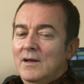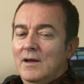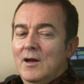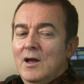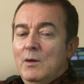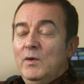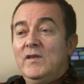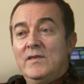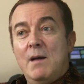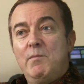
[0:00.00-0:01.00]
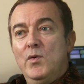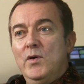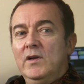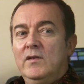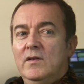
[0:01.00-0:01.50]
Uh, it was at that
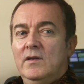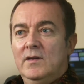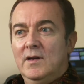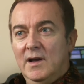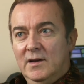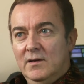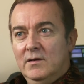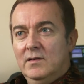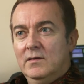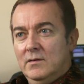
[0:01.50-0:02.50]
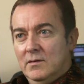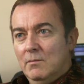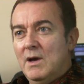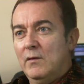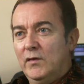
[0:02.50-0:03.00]
point that I did
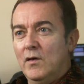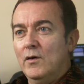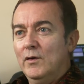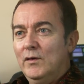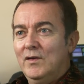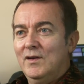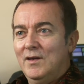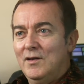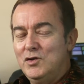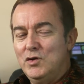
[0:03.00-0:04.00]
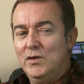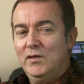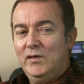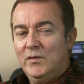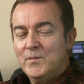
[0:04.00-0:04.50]
Man of Sorrows and, and
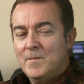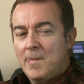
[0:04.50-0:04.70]
Judas,